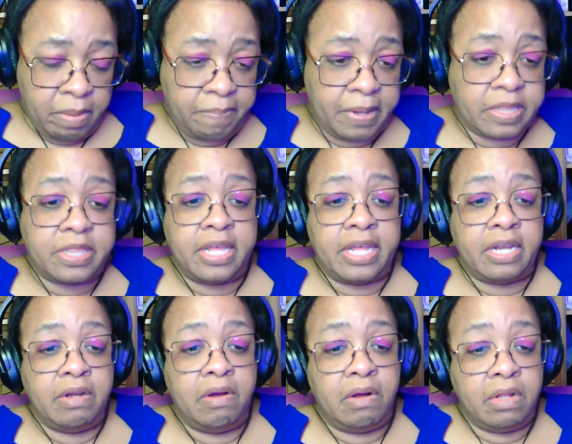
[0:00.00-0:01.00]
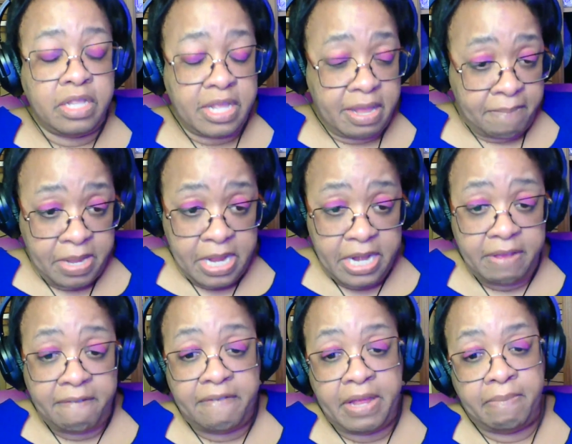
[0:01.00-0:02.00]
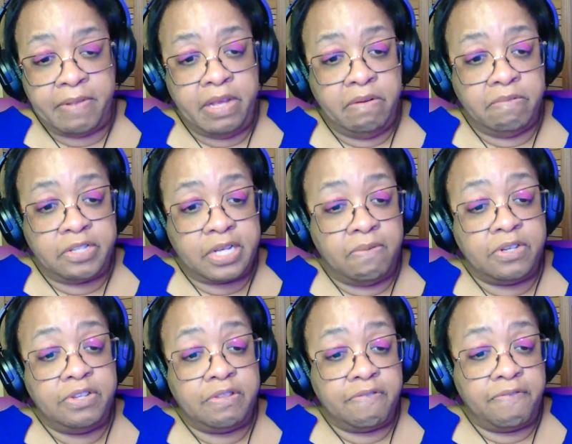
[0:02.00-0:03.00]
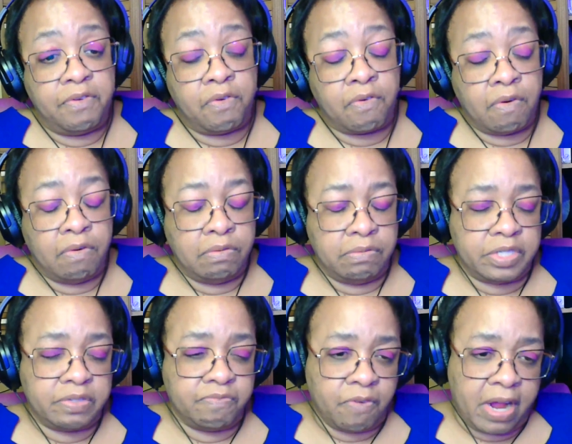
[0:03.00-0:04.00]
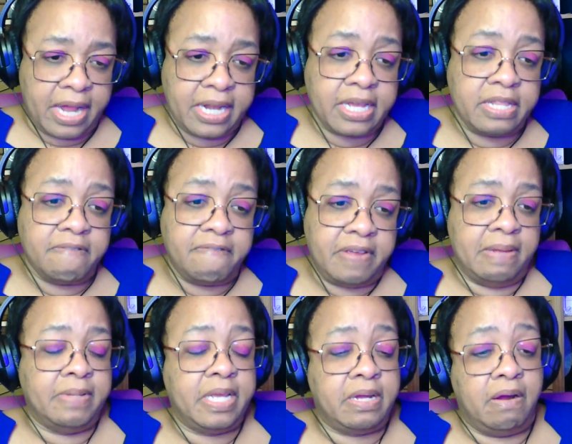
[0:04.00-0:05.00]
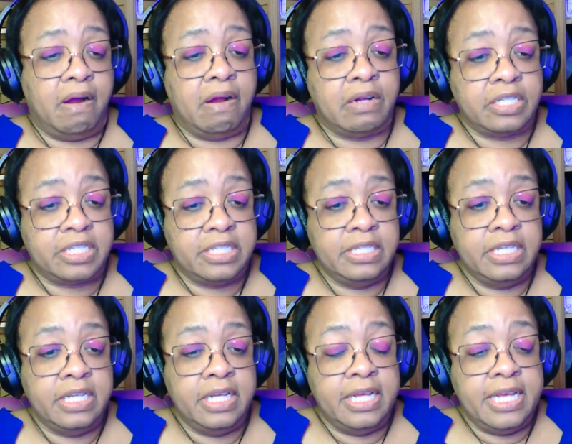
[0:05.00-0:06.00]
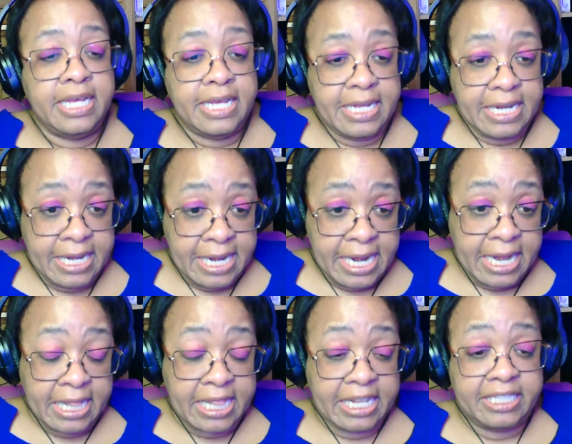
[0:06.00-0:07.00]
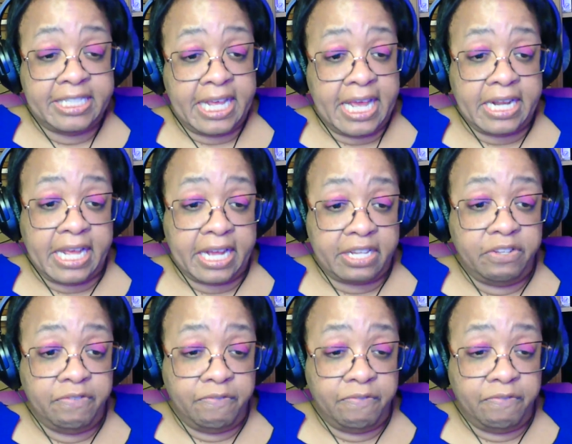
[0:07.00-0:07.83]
but that the immediate family who was going to the funeral, who was riding in the family cars, needed the Xanax